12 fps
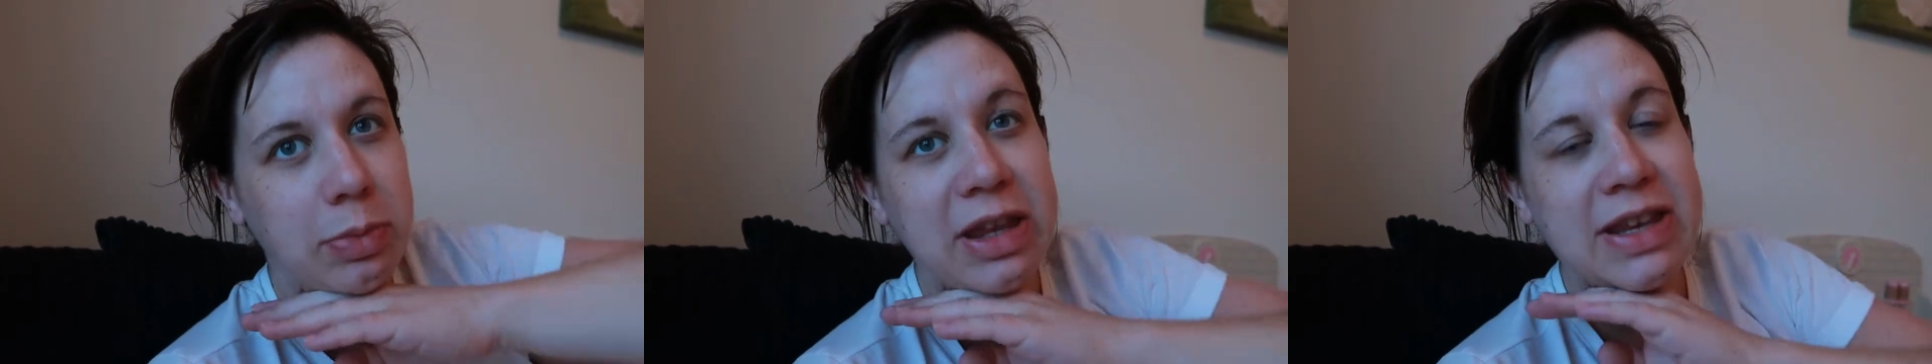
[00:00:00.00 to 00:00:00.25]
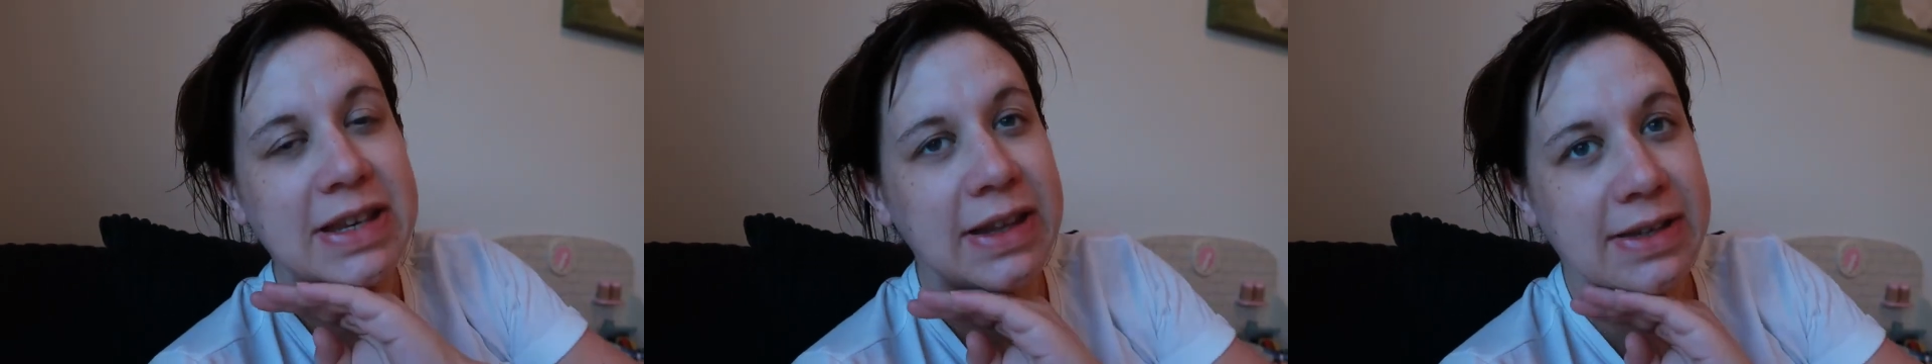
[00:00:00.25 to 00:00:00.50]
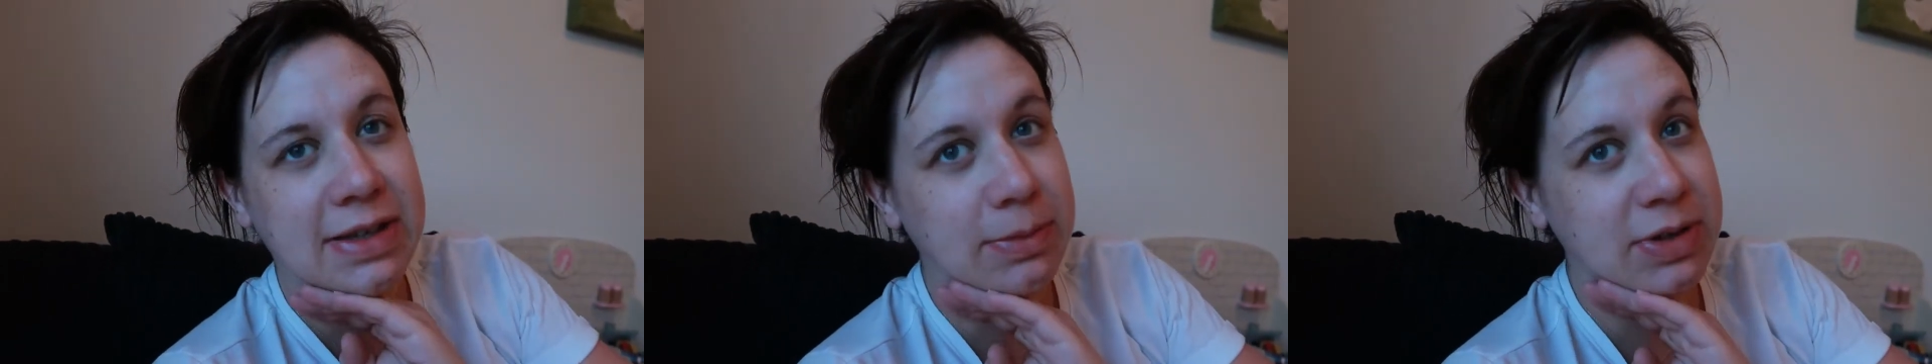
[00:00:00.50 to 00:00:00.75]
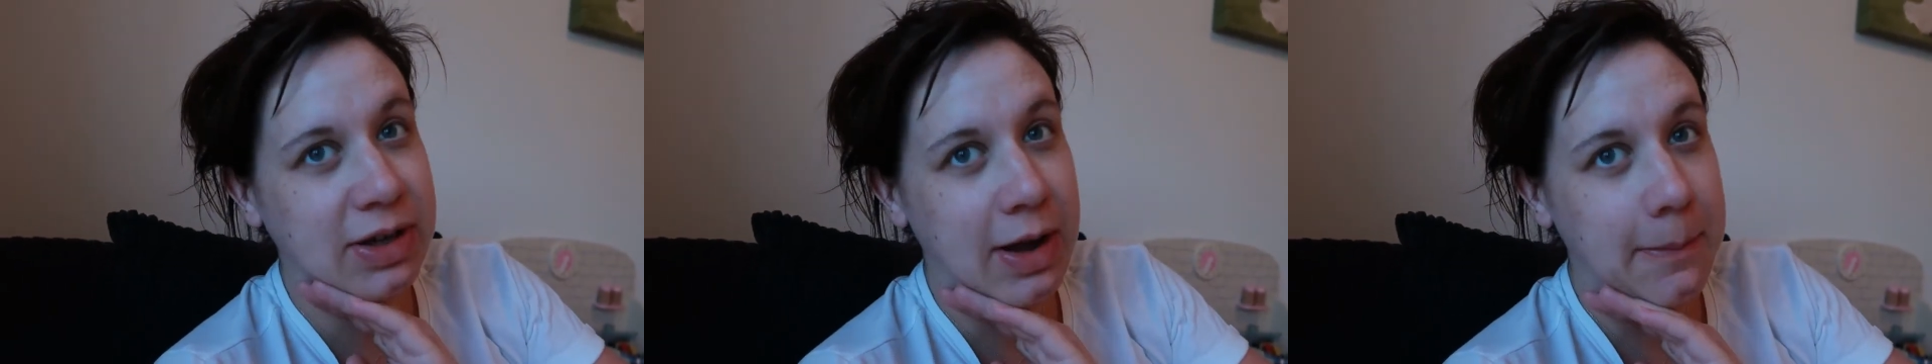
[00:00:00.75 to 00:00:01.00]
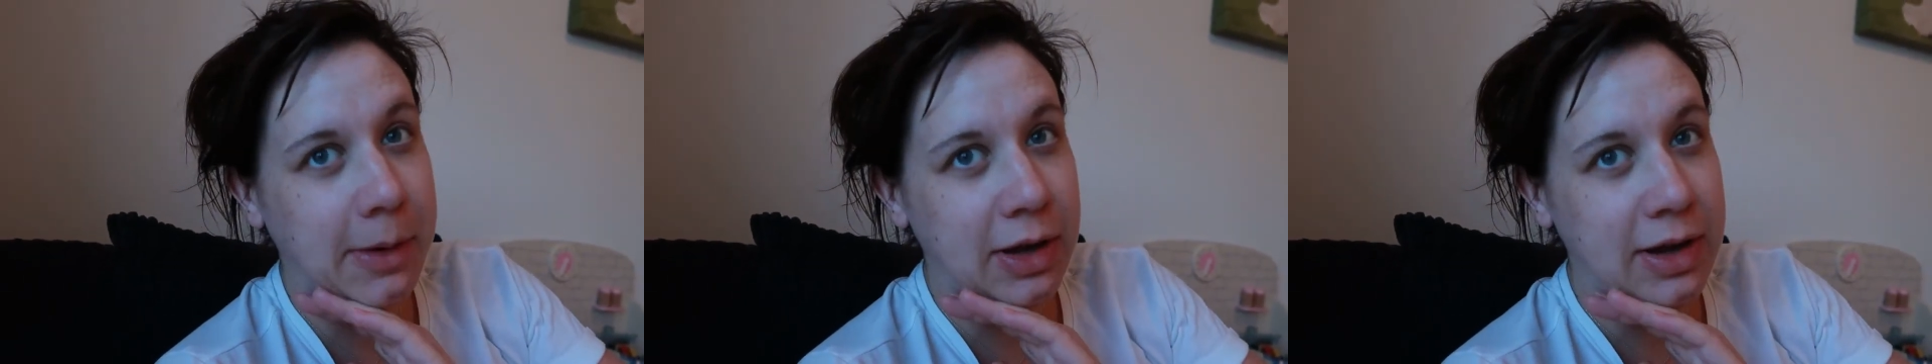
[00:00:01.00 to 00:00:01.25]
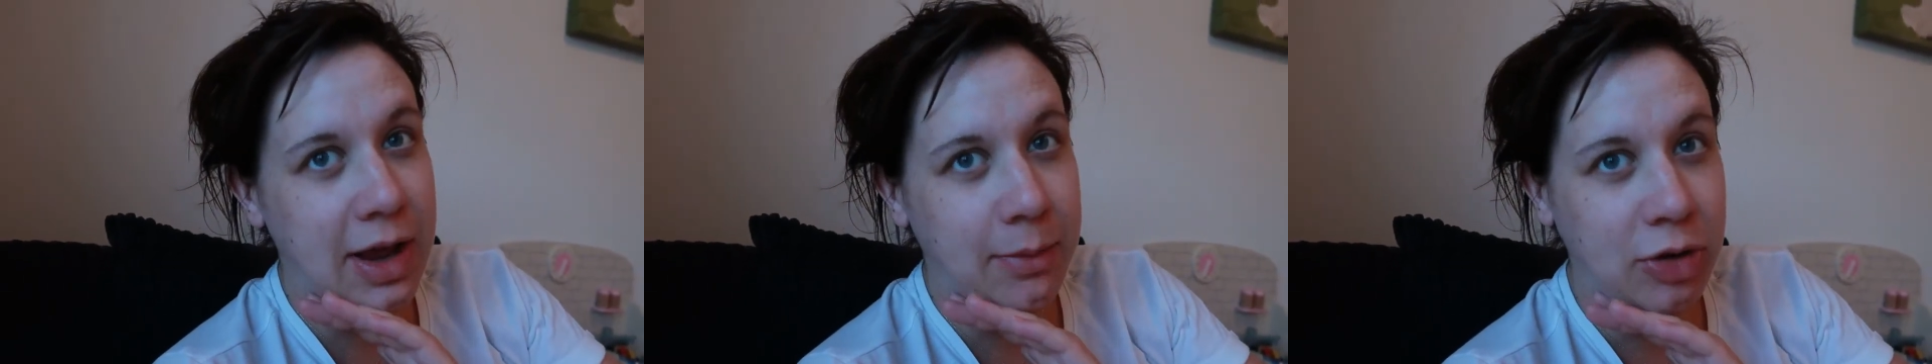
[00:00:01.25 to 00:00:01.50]
please hit the subscribe
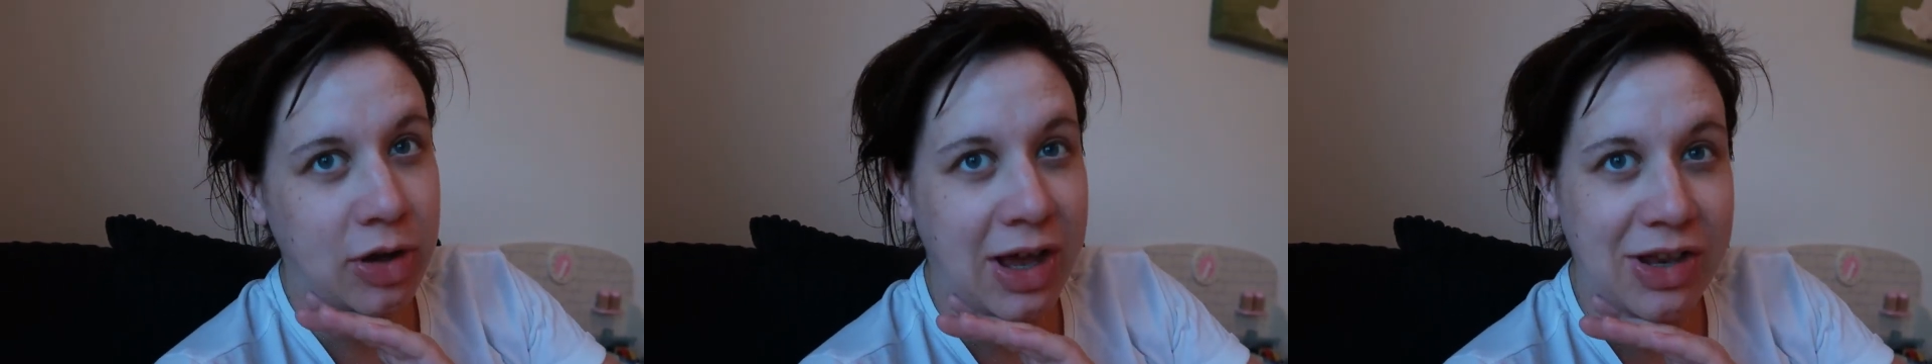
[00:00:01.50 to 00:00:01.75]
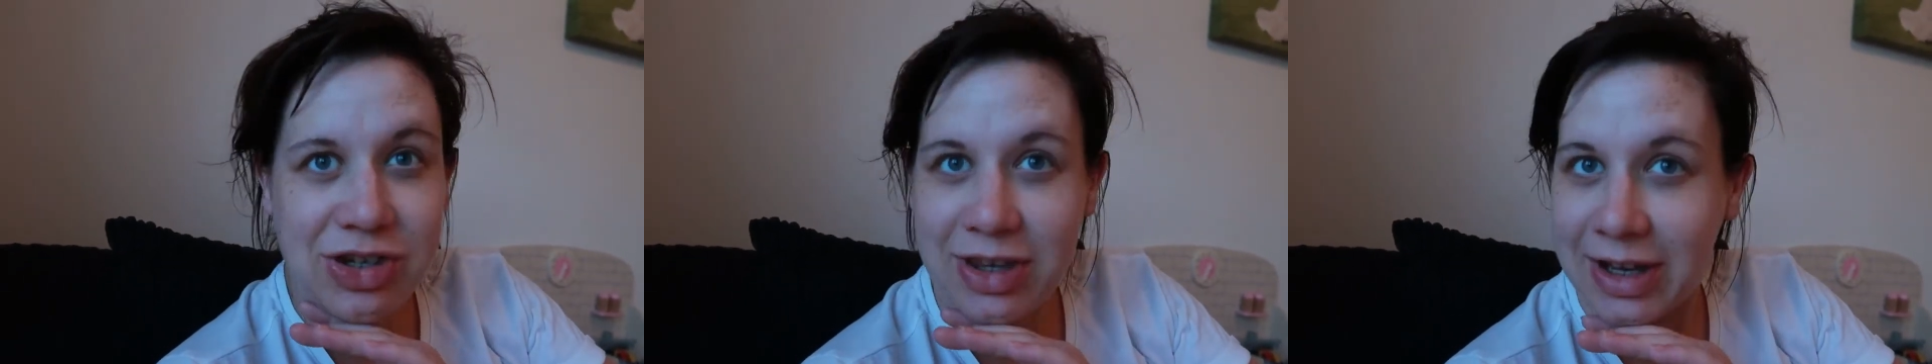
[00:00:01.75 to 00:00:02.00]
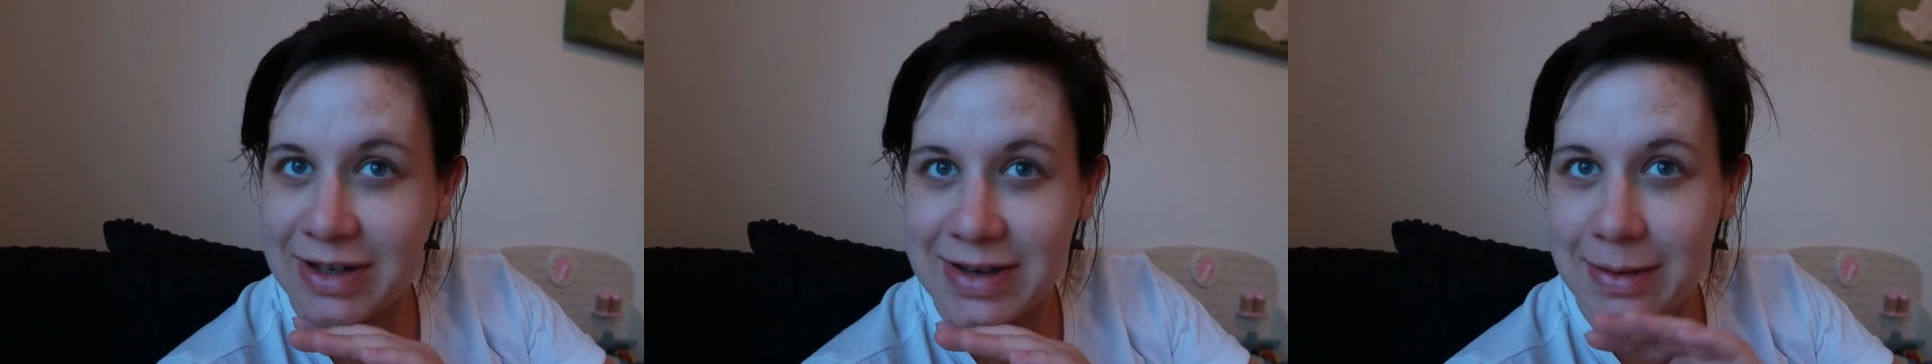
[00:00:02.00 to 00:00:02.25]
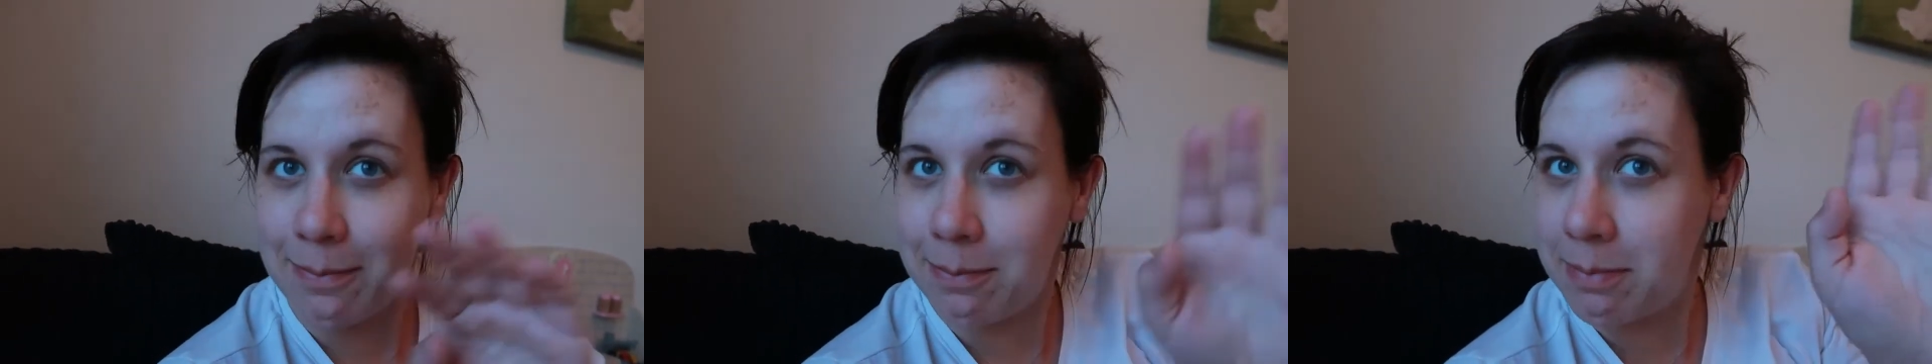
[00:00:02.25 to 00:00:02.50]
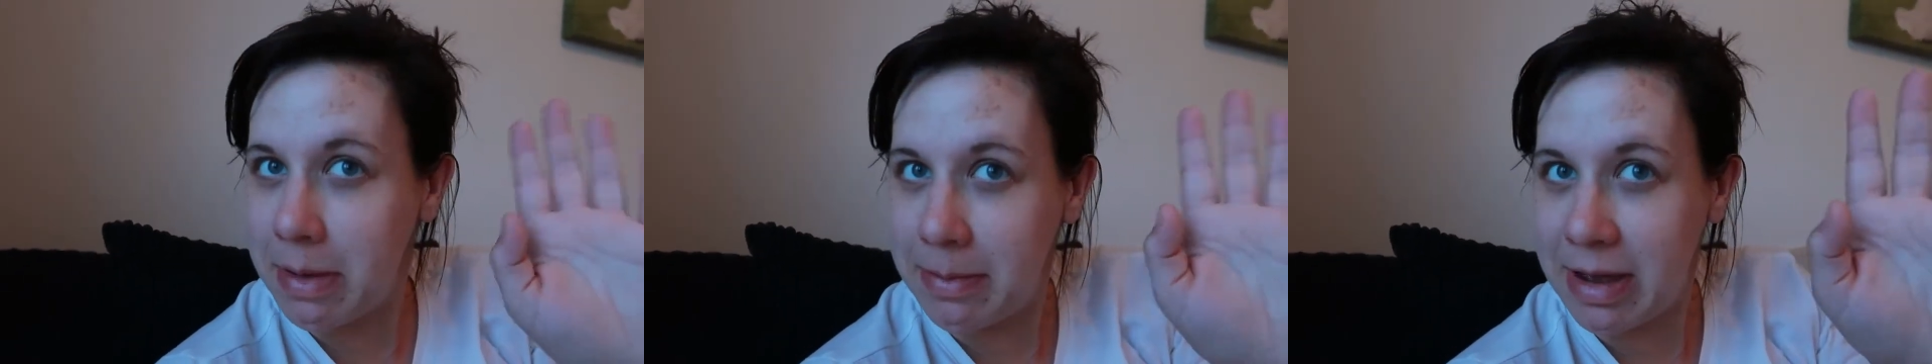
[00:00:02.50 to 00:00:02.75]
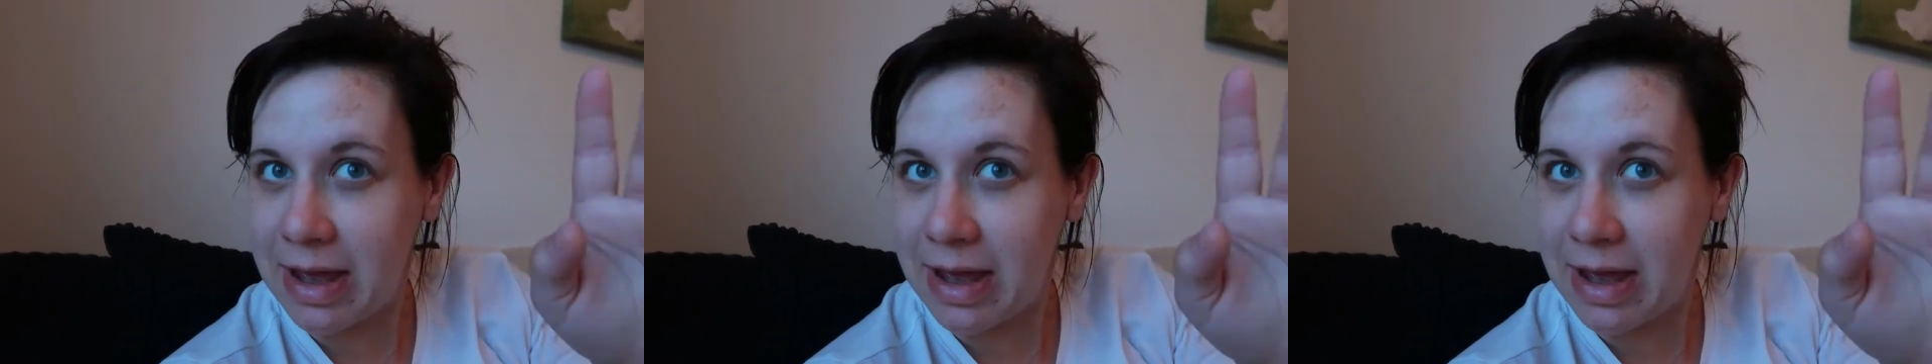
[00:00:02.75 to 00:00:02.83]
button and we'll catch you the next time bye